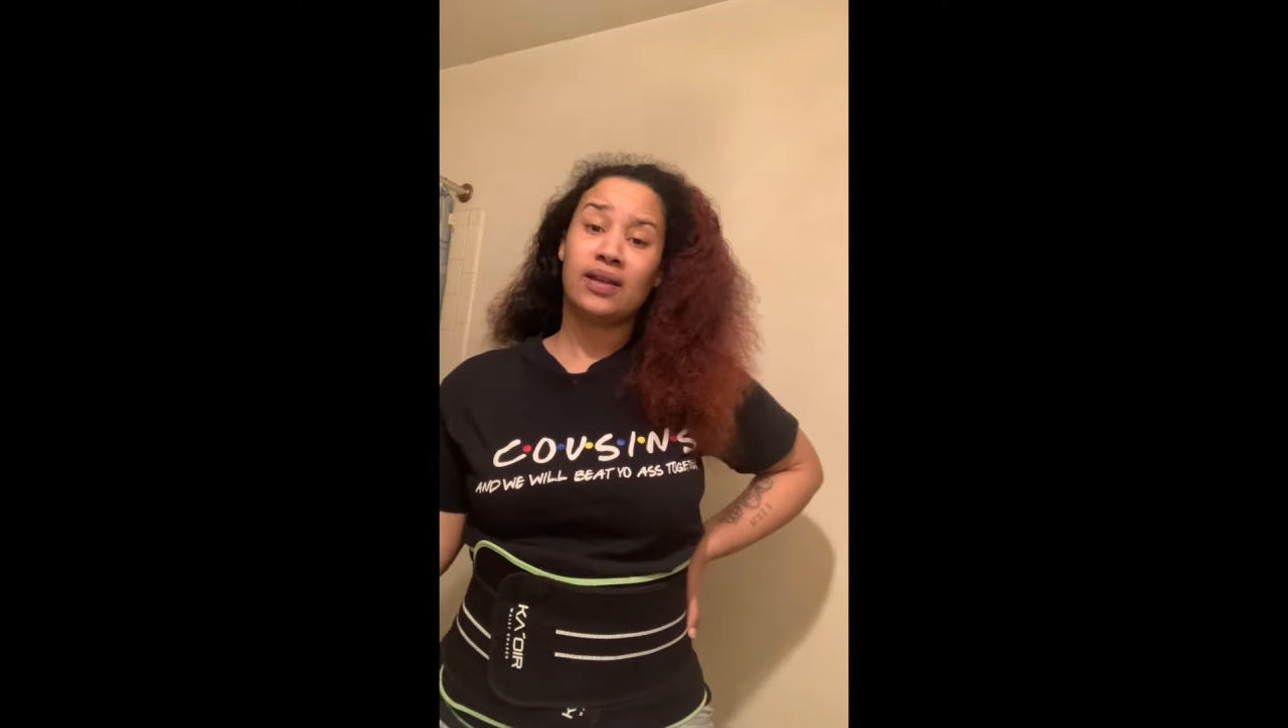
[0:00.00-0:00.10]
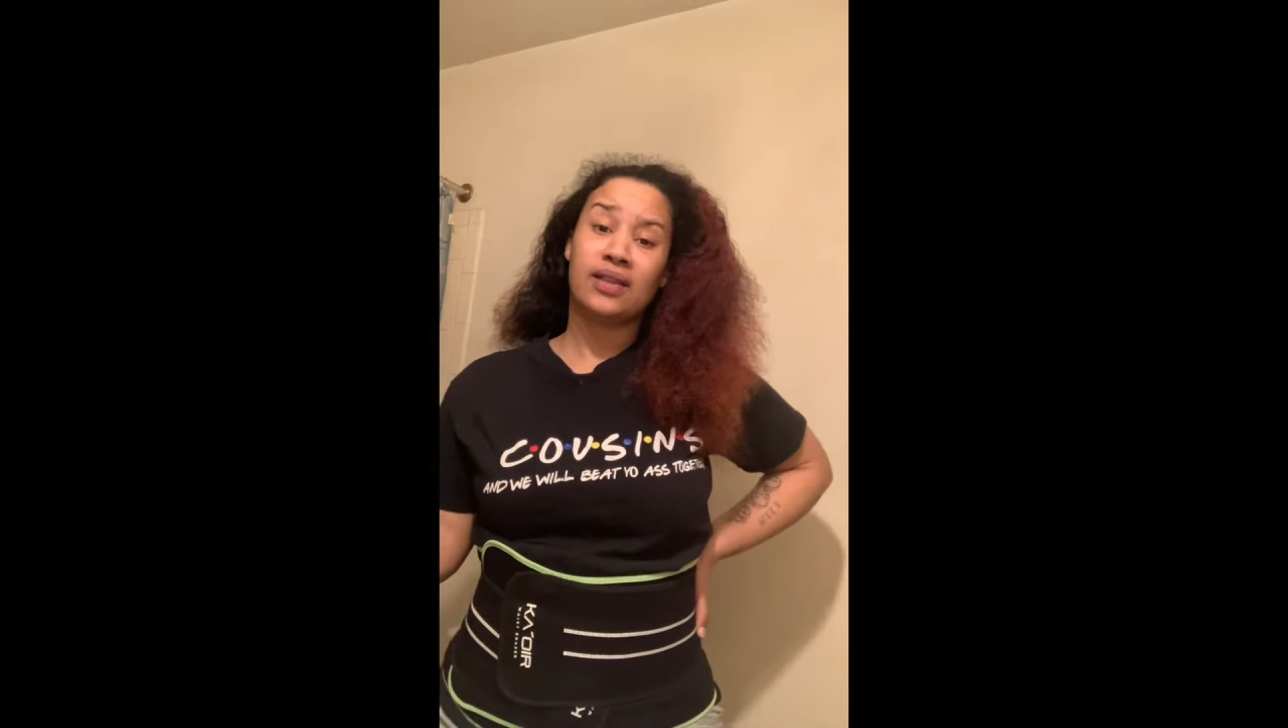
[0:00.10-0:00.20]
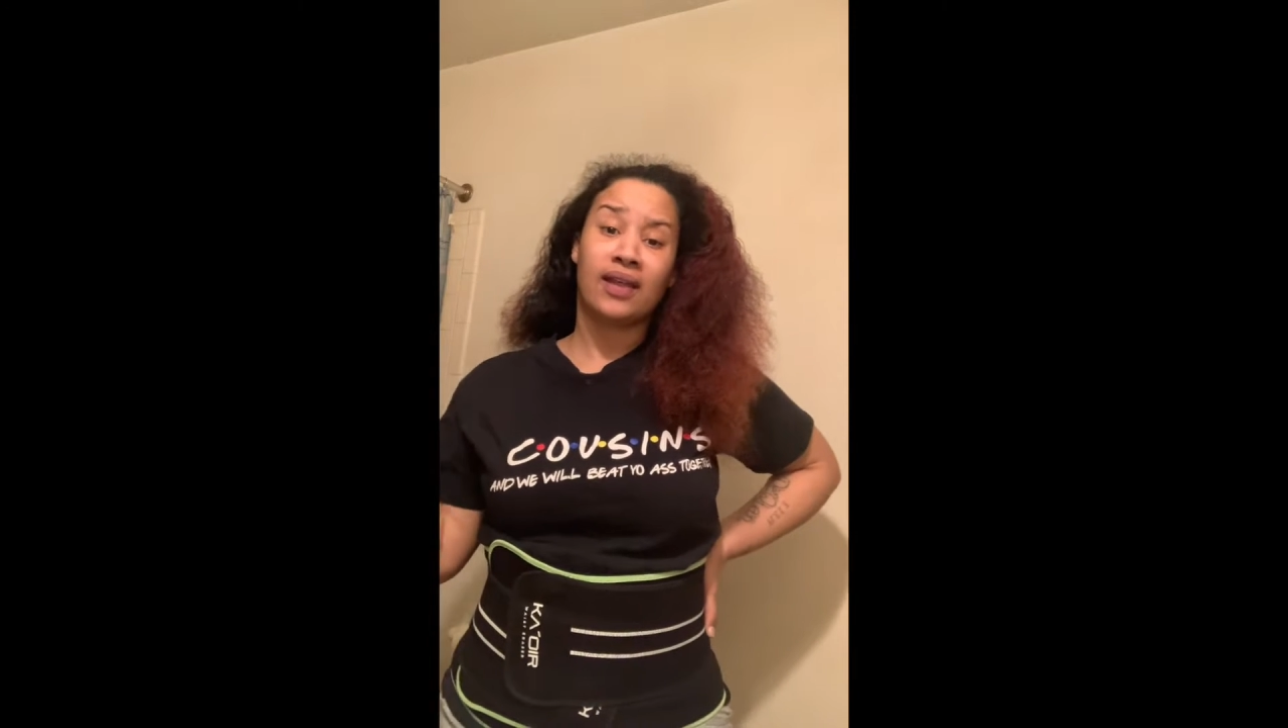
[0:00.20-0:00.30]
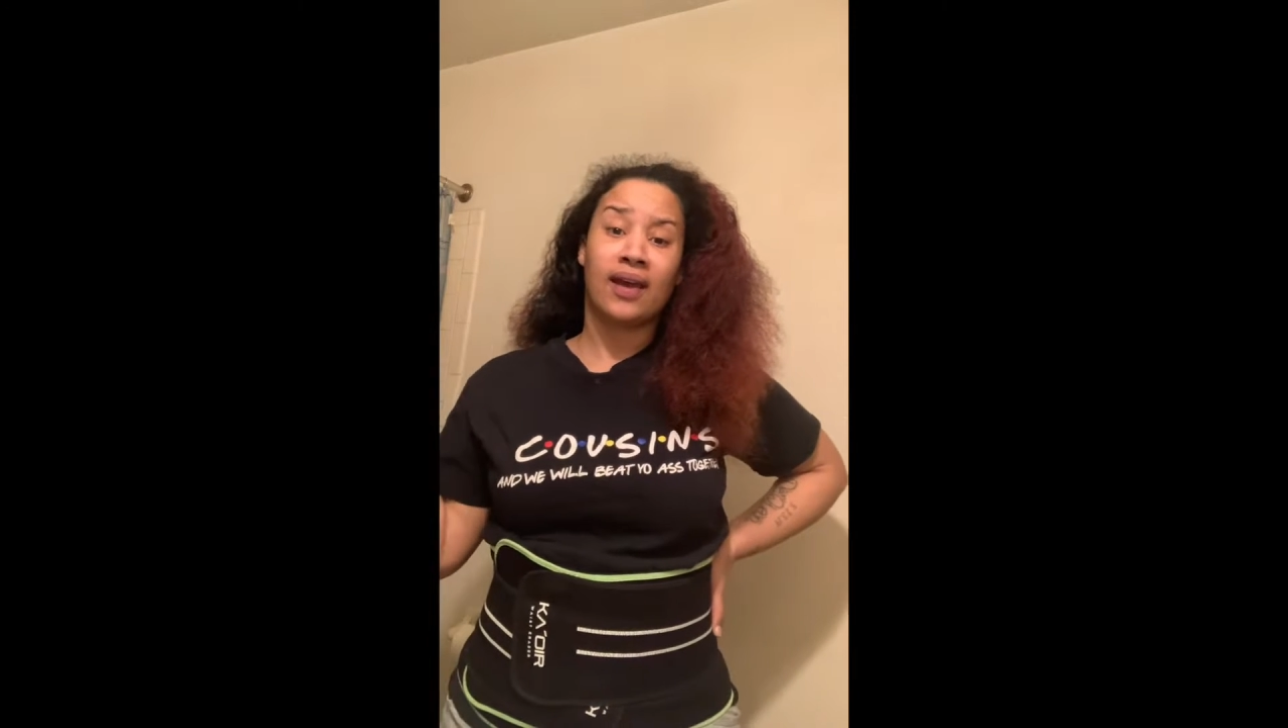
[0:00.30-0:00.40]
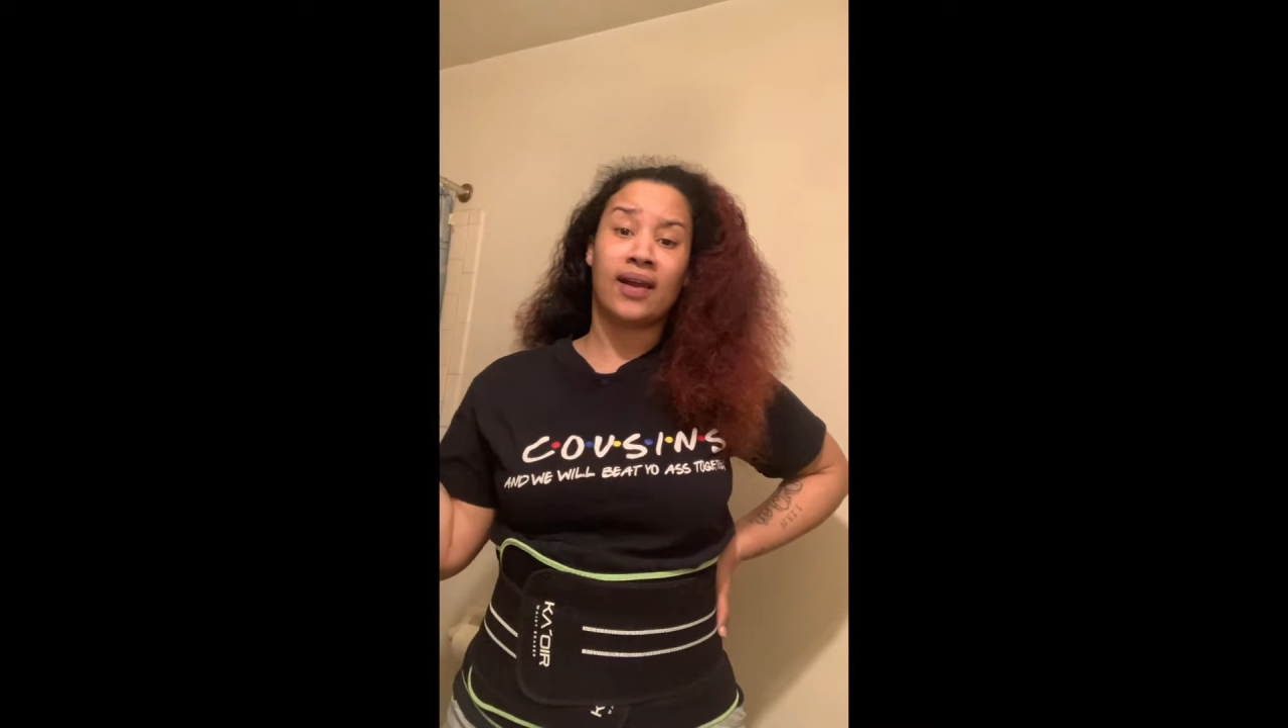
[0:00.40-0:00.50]

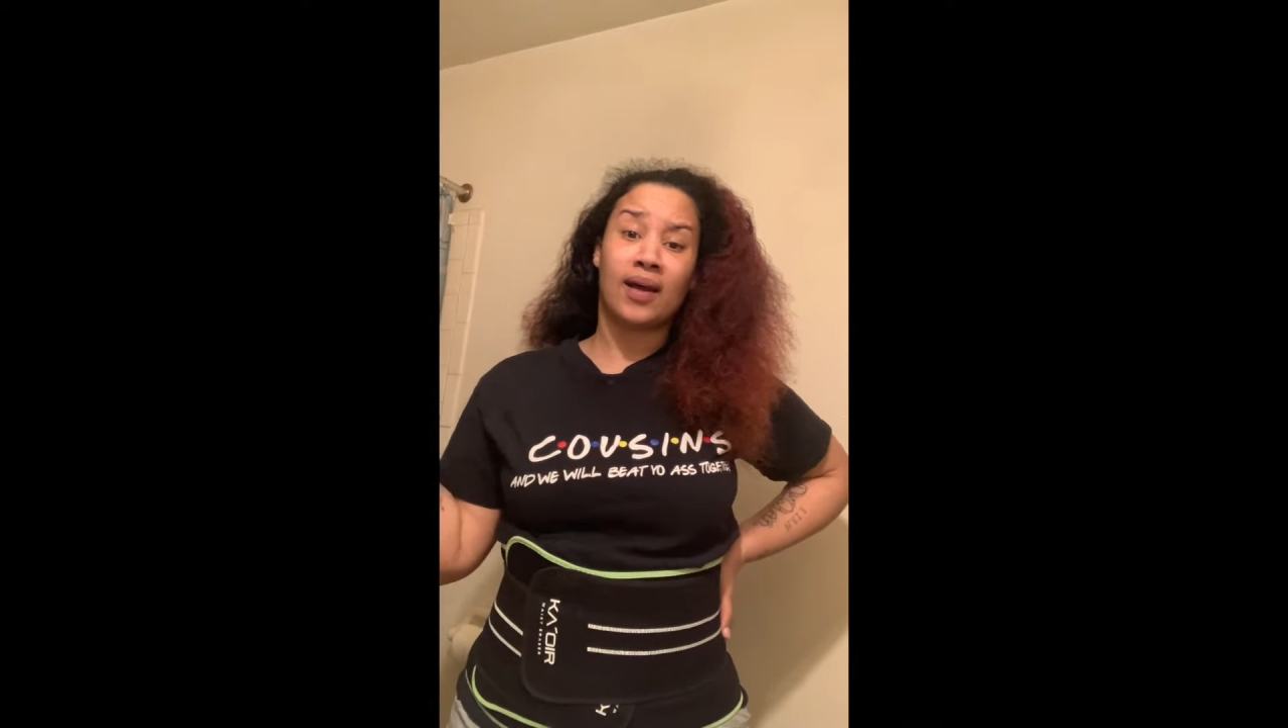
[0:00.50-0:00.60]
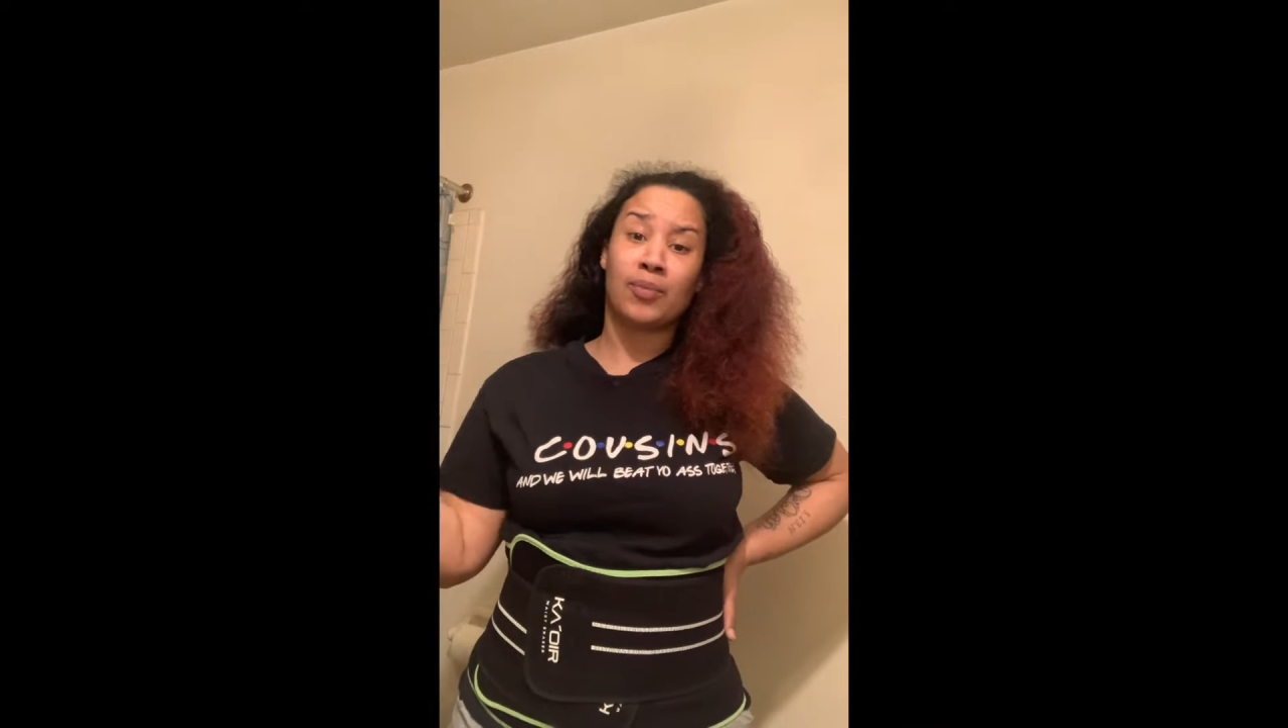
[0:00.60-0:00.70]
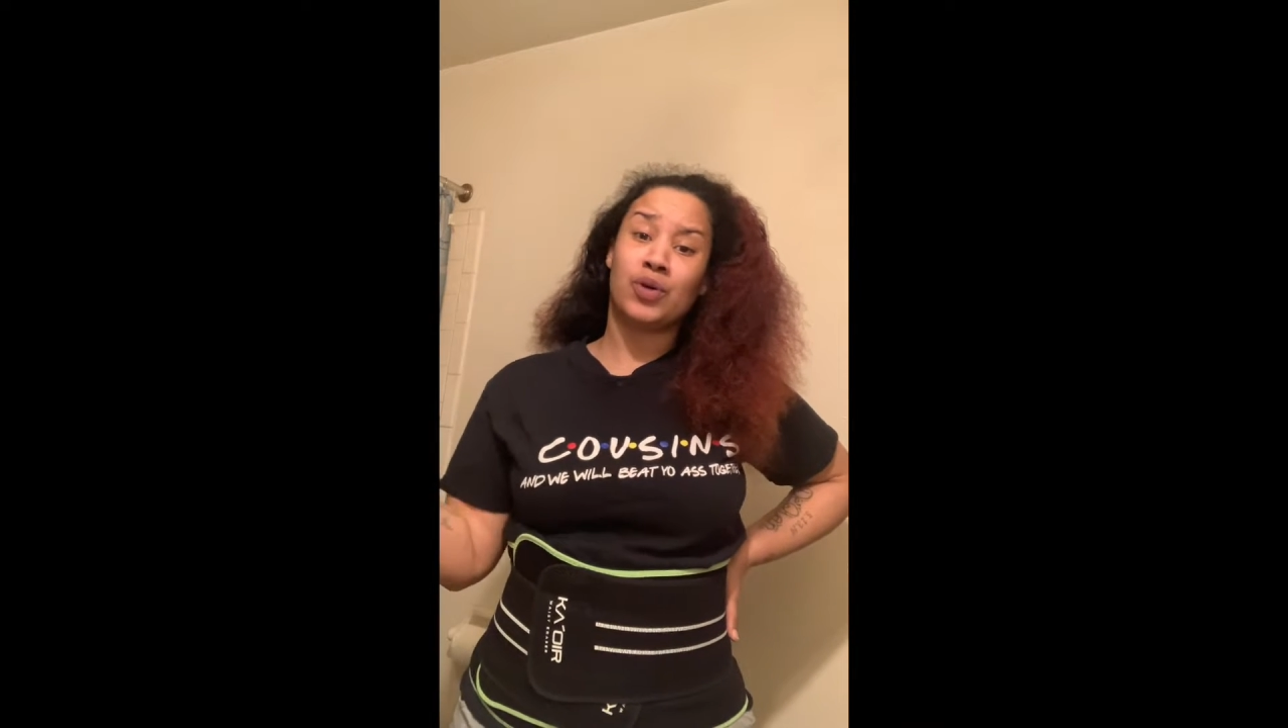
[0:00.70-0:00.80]
that I'm